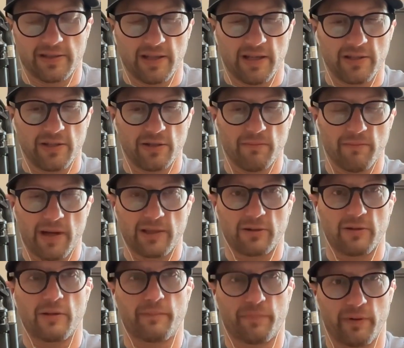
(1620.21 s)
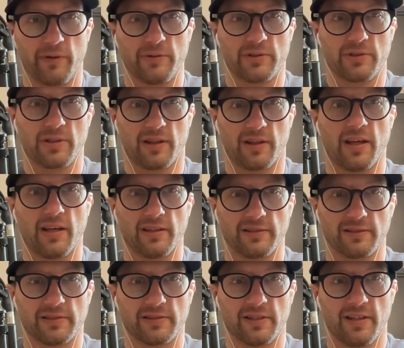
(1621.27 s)
in your mental approach to
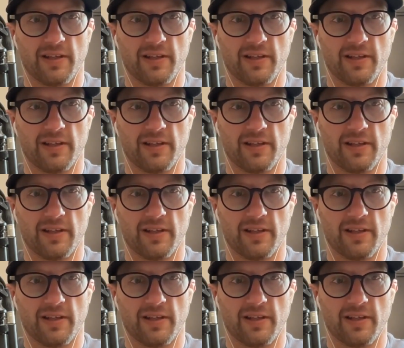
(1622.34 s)
things,